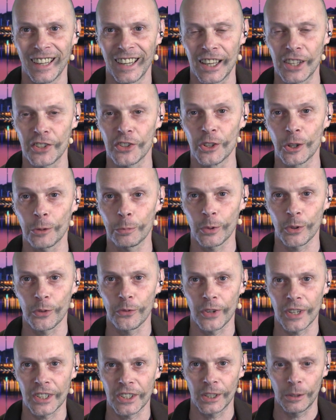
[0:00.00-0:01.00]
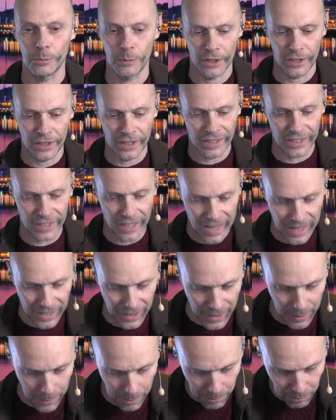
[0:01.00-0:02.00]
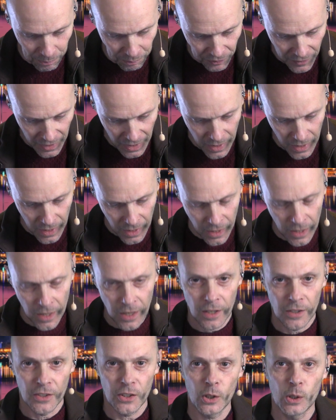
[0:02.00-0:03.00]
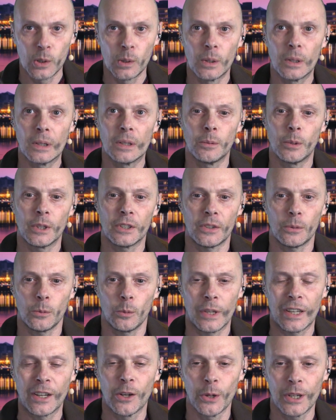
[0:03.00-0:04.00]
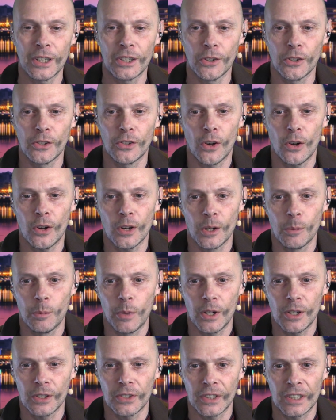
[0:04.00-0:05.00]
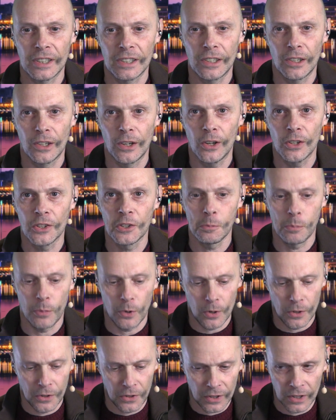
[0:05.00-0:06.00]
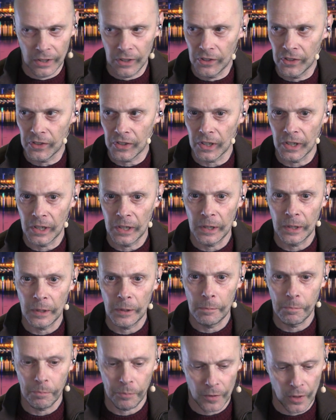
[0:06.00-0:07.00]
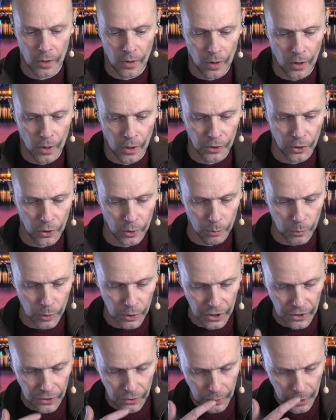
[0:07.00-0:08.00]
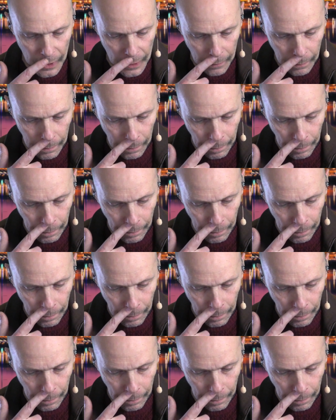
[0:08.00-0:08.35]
It's not professional, but it's handy. So what we're going to talk about in the last part is audio monitoring.